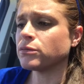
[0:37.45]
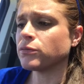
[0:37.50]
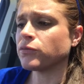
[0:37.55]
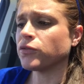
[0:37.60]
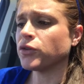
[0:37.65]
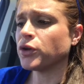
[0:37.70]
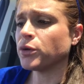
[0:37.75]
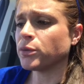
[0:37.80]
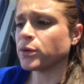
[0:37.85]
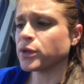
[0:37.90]

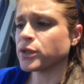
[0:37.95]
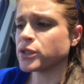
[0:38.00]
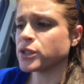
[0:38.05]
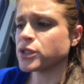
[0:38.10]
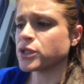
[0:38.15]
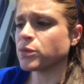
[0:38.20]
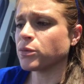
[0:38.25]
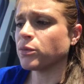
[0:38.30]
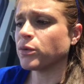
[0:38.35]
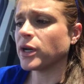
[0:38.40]

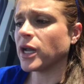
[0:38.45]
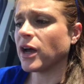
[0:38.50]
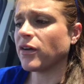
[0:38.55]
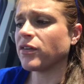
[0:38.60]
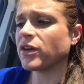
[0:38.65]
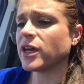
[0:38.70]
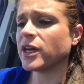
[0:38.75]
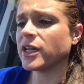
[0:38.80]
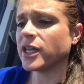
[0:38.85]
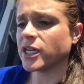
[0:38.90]
viewers would have
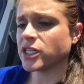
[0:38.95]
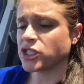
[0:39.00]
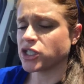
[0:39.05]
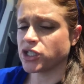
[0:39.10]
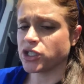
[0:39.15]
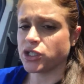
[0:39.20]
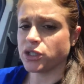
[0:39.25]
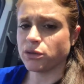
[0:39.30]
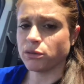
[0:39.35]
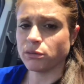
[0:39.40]
a
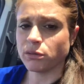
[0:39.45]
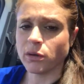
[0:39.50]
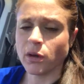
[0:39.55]
connection to.